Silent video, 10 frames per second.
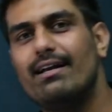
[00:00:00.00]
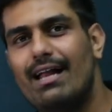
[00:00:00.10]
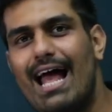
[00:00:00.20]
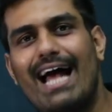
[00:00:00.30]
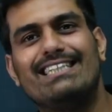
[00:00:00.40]

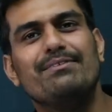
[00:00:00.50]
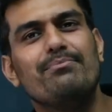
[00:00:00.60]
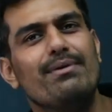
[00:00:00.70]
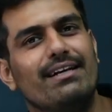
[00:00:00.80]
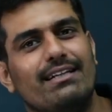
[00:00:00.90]
As
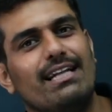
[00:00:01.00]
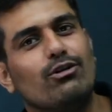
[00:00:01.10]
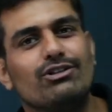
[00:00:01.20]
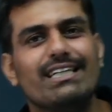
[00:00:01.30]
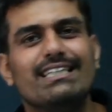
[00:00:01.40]
simple. The
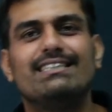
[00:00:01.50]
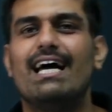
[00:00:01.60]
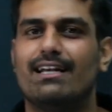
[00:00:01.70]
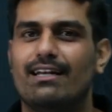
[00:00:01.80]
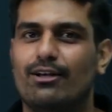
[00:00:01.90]
question is done.
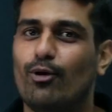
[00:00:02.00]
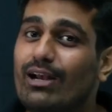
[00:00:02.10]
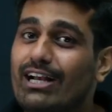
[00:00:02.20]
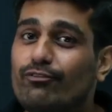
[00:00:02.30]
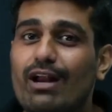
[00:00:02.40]
No need
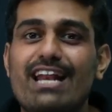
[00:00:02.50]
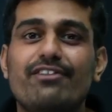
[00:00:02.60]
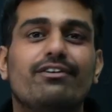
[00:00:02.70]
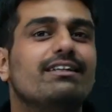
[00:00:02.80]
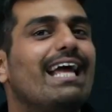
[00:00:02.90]
for any
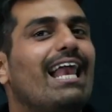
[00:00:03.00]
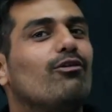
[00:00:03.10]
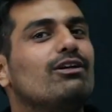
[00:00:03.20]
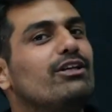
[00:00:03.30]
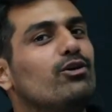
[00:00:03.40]
further
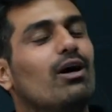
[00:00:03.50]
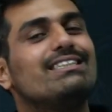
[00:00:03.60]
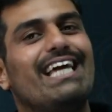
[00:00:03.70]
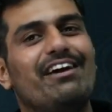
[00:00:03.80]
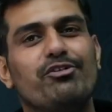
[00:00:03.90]
calculation. You are
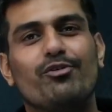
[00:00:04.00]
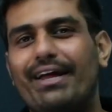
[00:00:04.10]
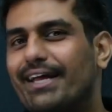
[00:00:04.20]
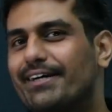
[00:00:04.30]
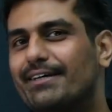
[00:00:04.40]
saved over
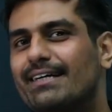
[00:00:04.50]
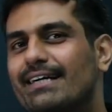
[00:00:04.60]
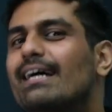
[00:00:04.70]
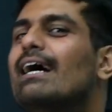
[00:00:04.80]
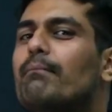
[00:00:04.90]
here.
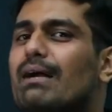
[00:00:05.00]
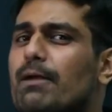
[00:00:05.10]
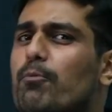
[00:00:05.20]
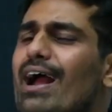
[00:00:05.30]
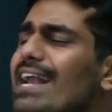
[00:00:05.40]
But the
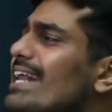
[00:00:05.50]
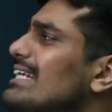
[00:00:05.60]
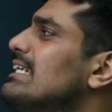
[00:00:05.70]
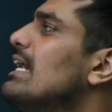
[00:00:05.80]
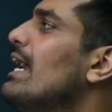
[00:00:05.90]
point is,
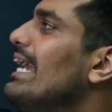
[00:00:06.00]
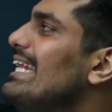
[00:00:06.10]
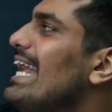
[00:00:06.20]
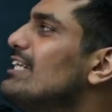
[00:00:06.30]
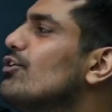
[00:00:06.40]
in
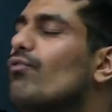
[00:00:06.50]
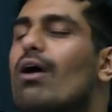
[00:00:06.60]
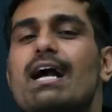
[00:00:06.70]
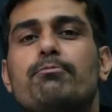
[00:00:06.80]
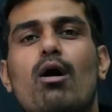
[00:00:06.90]
case of
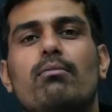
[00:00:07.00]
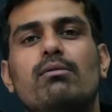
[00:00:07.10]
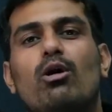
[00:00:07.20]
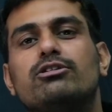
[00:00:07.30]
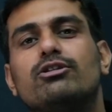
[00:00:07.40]
word problem
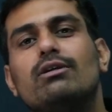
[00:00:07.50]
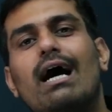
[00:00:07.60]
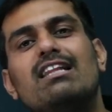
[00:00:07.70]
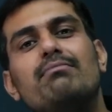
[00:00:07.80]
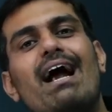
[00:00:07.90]
also, the
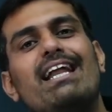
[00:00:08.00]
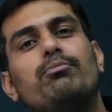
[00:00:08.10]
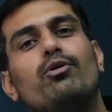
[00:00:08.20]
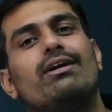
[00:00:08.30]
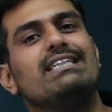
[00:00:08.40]
arithmetic
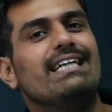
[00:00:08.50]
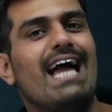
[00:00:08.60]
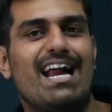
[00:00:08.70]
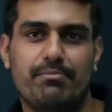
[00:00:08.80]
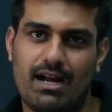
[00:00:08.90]
progression can
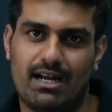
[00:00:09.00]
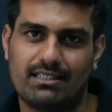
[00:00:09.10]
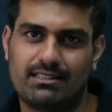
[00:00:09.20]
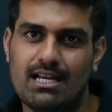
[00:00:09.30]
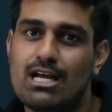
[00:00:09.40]
be asked.
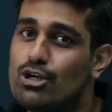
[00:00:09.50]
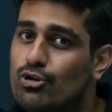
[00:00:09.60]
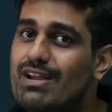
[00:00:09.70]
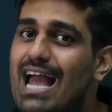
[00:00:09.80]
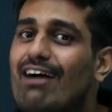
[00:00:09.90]
So we
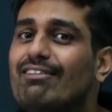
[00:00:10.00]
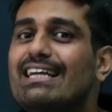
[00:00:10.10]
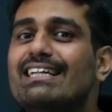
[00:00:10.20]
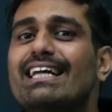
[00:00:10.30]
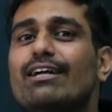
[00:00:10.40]
have
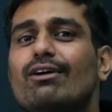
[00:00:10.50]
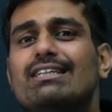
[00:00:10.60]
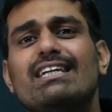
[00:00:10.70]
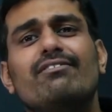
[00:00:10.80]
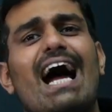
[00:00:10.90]
linear equation.
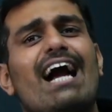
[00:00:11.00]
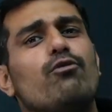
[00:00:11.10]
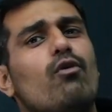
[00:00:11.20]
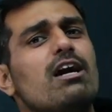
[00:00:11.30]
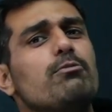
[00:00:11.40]
We had a
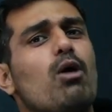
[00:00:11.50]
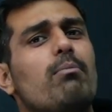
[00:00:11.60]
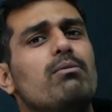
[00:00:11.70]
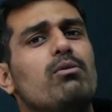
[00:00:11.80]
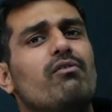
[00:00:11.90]
word problem
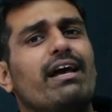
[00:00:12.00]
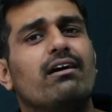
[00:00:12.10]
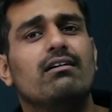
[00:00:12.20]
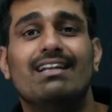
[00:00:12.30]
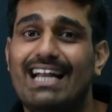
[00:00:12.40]
over here.
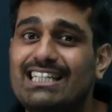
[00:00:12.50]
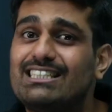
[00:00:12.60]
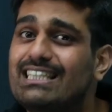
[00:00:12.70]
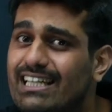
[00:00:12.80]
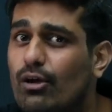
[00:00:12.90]
Let's
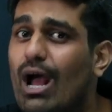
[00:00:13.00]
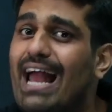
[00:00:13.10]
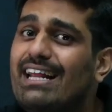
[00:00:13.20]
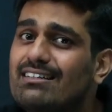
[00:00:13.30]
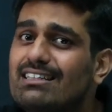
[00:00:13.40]
see any
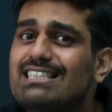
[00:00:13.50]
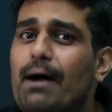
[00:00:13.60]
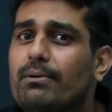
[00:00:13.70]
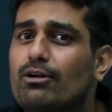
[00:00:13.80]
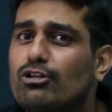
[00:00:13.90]
other
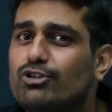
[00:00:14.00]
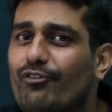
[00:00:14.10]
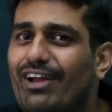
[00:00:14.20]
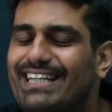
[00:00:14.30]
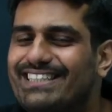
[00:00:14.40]
chapter also
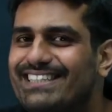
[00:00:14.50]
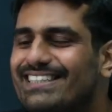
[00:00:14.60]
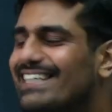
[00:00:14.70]
awaits us.